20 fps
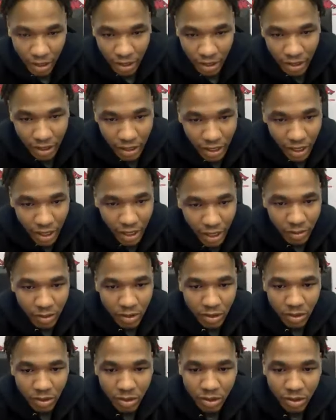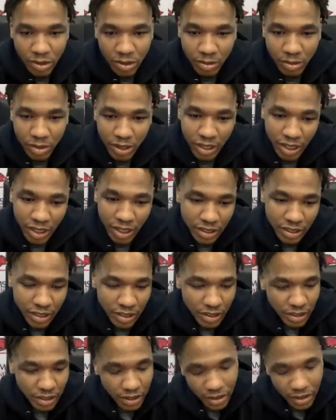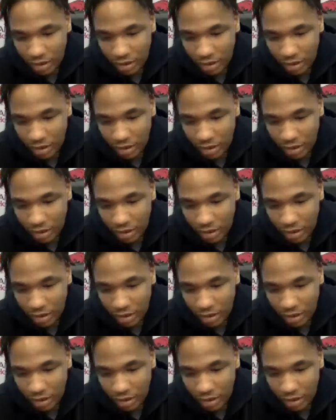good game with Georgia, but it's just